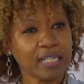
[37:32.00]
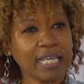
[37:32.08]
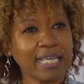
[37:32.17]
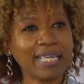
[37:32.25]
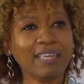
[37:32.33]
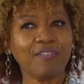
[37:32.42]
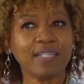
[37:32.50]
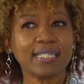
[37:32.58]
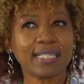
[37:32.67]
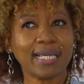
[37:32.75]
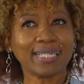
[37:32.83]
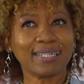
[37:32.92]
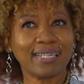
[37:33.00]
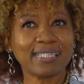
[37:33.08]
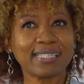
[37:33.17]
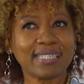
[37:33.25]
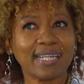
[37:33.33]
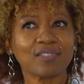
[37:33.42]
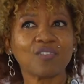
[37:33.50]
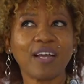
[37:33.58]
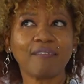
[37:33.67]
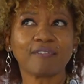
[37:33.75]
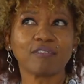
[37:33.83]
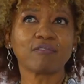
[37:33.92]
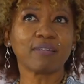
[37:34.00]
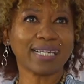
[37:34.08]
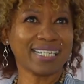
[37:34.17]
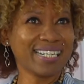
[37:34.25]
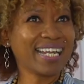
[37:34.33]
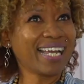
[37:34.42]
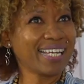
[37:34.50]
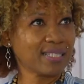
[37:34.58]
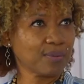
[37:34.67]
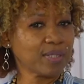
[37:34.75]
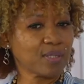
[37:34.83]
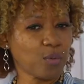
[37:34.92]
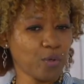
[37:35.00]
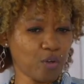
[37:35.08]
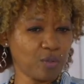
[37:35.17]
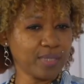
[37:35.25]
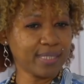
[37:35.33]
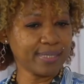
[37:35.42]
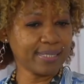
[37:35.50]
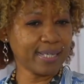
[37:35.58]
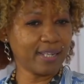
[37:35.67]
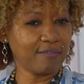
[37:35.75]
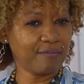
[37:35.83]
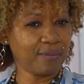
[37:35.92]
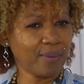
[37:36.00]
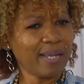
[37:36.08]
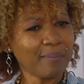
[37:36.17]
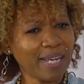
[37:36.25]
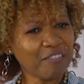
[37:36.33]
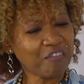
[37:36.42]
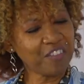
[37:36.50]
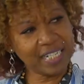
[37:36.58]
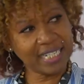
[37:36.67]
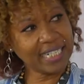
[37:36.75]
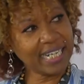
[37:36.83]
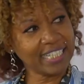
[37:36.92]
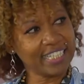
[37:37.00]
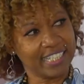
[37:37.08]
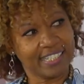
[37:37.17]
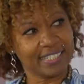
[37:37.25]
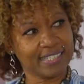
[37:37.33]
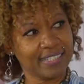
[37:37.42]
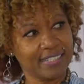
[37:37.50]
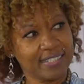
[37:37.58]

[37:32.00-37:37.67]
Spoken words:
If it is I can't see that, you have to recognize what's going on with yourself. Why am I feeling like this?